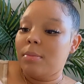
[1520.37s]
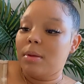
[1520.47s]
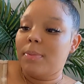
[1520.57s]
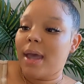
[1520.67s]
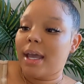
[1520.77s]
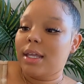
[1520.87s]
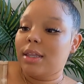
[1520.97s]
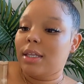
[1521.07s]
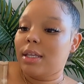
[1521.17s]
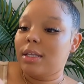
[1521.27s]
Be packing
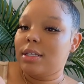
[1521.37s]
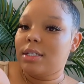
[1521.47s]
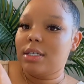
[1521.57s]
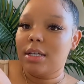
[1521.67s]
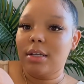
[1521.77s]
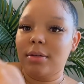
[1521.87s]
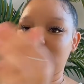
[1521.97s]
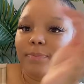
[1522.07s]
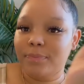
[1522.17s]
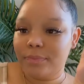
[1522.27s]
this,
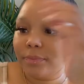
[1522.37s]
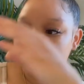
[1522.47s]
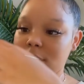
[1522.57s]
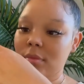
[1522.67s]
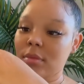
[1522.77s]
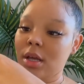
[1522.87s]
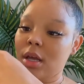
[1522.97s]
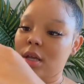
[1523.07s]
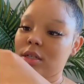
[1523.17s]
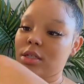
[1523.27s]

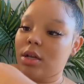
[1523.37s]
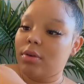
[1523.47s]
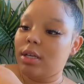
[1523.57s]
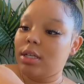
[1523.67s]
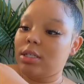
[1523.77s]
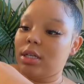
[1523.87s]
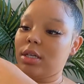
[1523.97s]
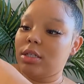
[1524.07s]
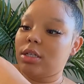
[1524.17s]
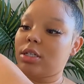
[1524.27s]
so
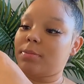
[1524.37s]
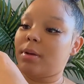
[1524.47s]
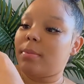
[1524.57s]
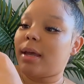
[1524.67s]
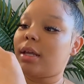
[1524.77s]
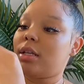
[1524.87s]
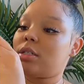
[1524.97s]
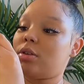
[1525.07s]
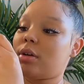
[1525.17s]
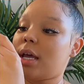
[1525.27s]
easy to just put back in this
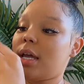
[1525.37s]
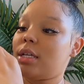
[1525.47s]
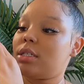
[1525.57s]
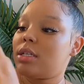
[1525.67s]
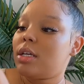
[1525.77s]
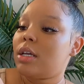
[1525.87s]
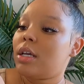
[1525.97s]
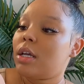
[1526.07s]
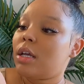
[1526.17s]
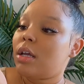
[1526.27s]
little case.
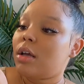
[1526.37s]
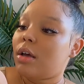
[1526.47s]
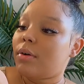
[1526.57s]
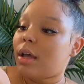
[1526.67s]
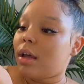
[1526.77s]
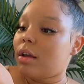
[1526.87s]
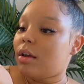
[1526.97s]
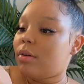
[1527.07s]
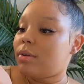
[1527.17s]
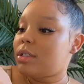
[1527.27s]
Okay,
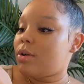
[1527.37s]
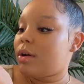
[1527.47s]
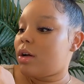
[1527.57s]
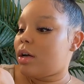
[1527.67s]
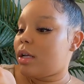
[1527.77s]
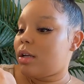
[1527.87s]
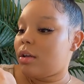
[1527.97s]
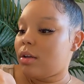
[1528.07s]
what's going on?